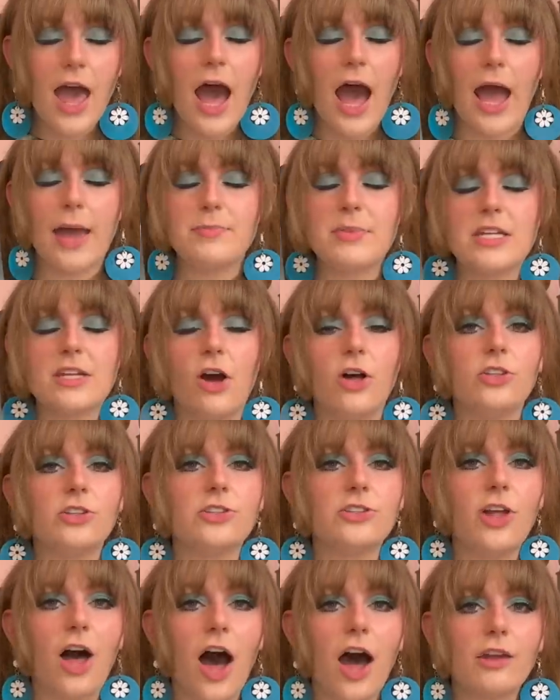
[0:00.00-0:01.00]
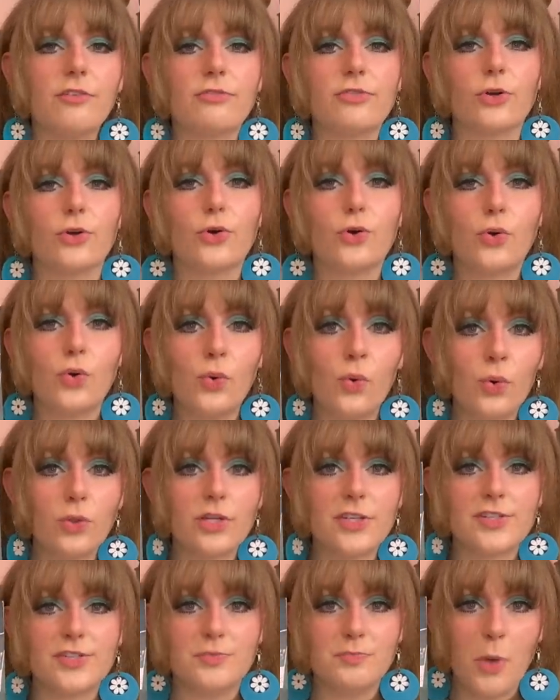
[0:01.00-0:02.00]
I mean, a lot of the
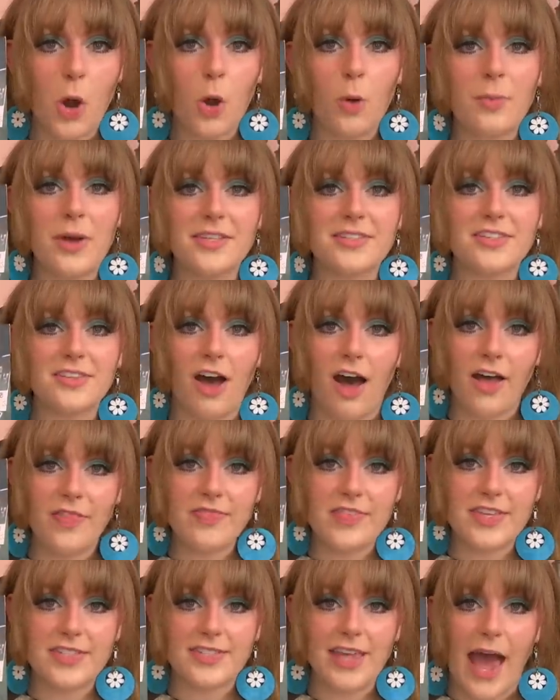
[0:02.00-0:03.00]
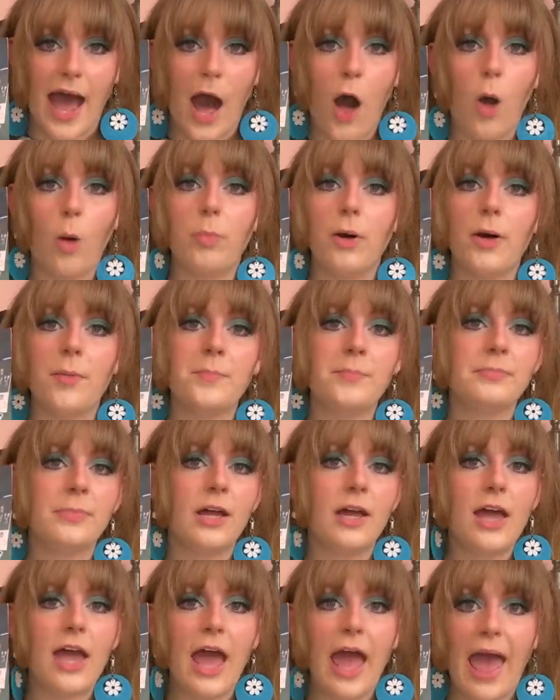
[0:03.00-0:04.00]
coolest moments on this album
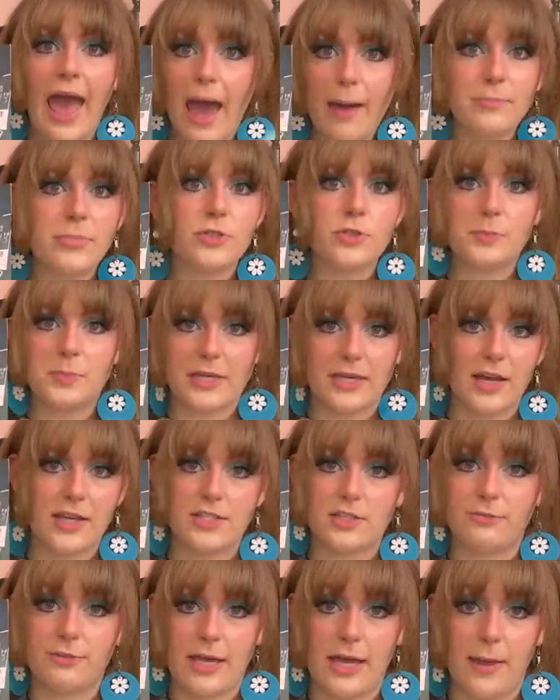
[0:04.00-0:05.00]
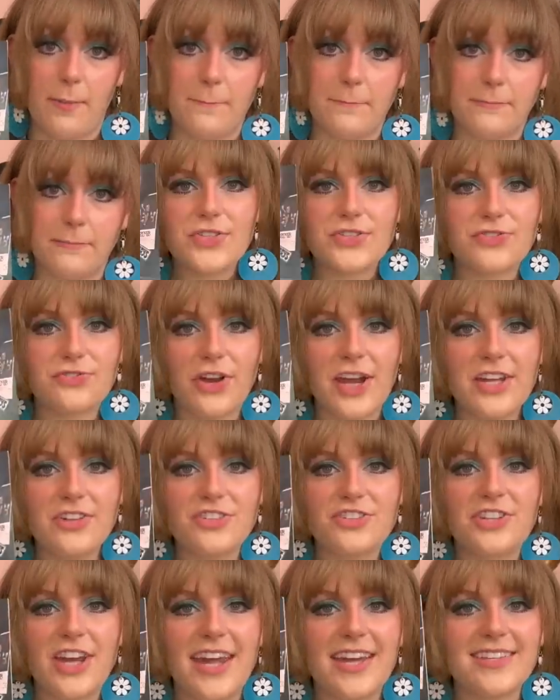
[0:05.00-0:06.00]
happened because of him.
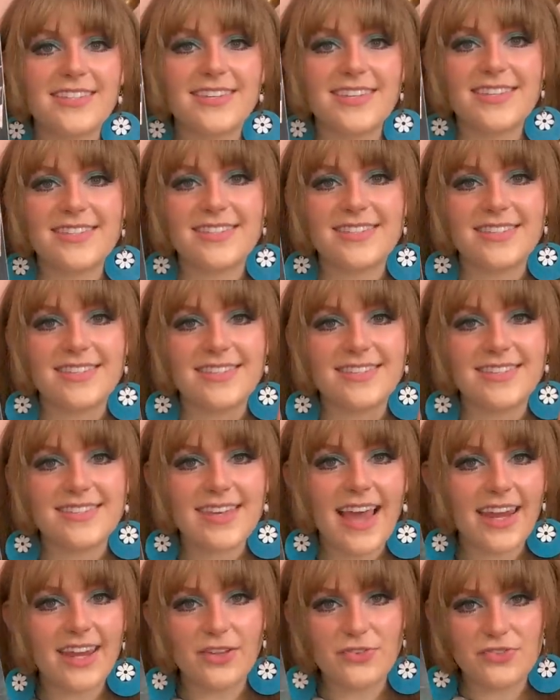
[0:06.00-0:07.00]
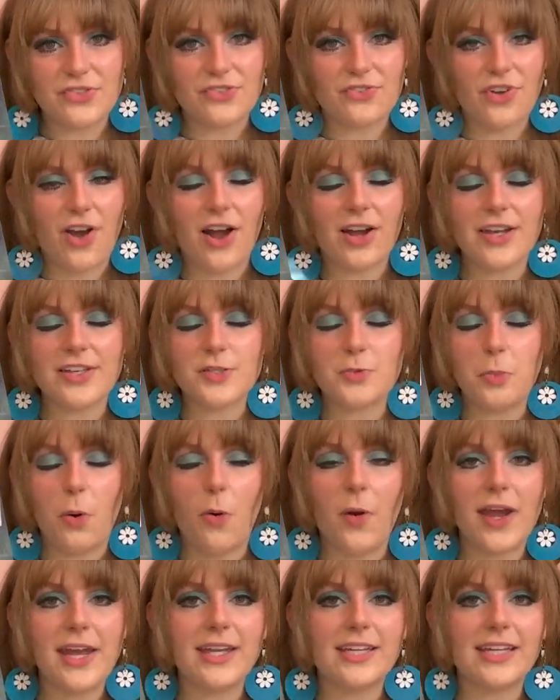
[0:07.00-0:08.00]
Strange Days' second strongest
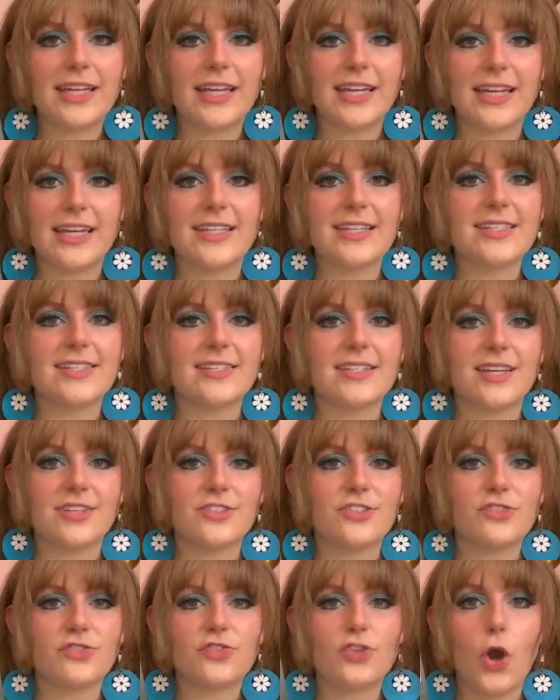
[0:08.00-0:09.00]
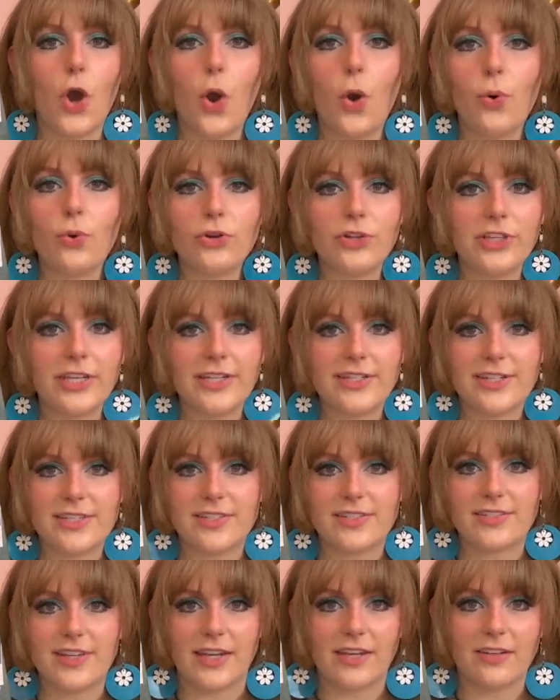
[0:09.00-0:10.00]
point is its totally
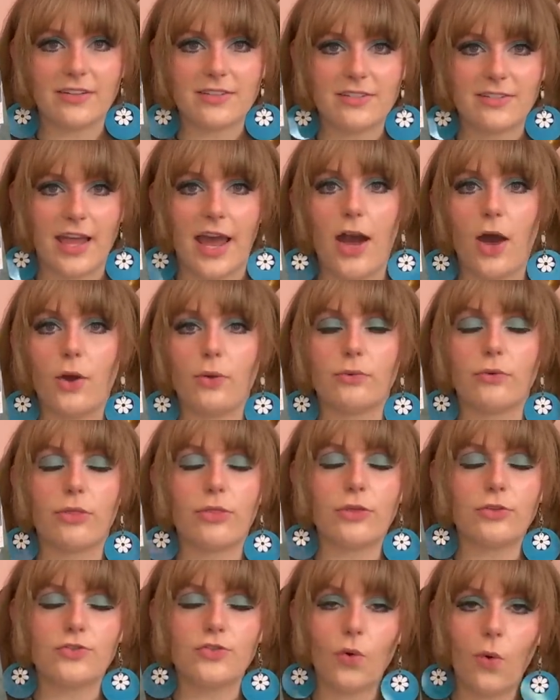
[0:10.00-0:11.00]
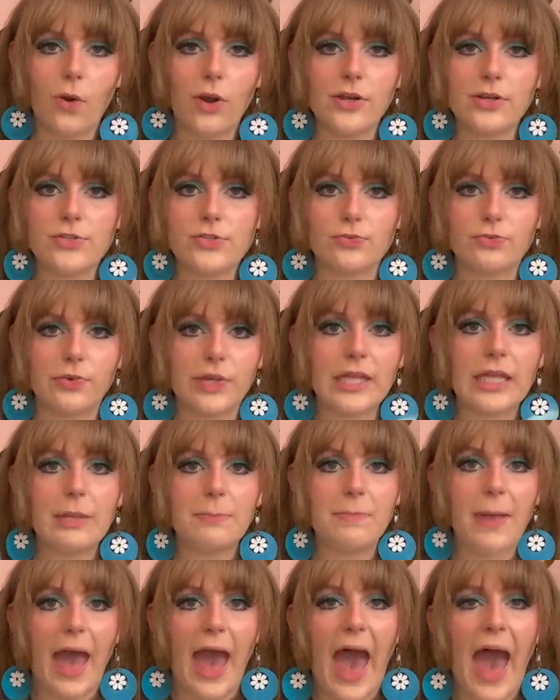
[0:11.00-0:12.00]
distinct sound. The Doors really
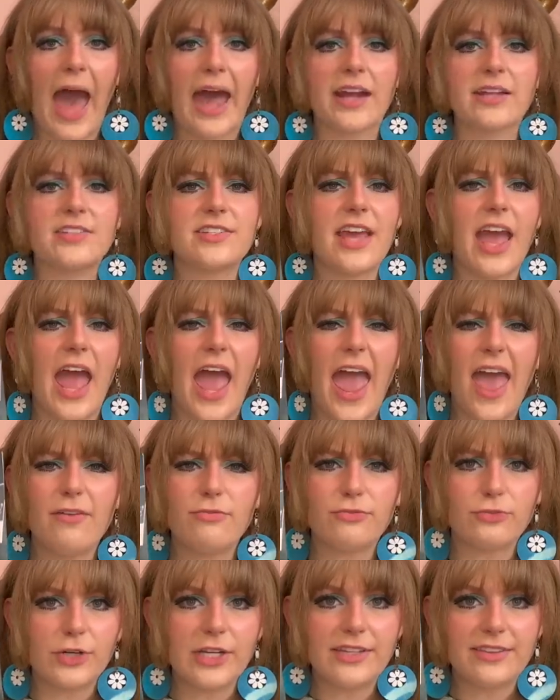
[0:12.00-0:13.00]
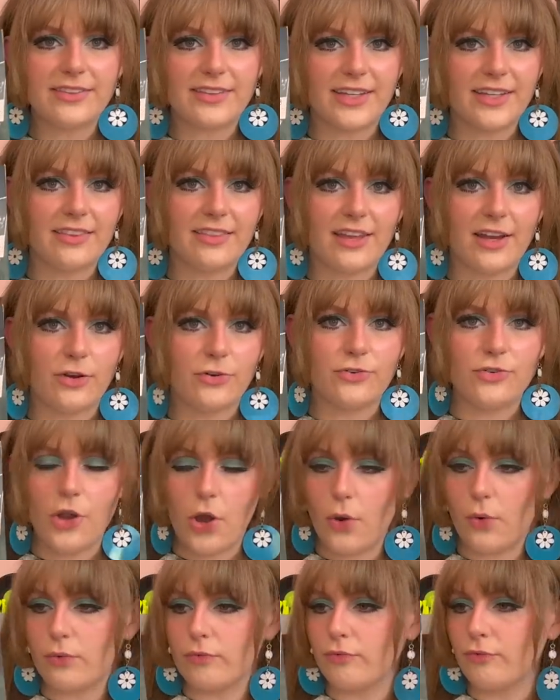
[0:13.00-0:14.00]
packed everything they're
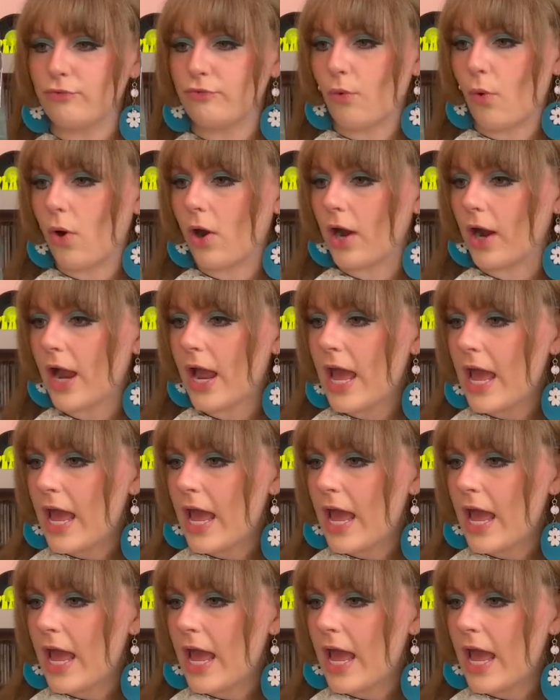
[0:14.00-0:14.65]
known for,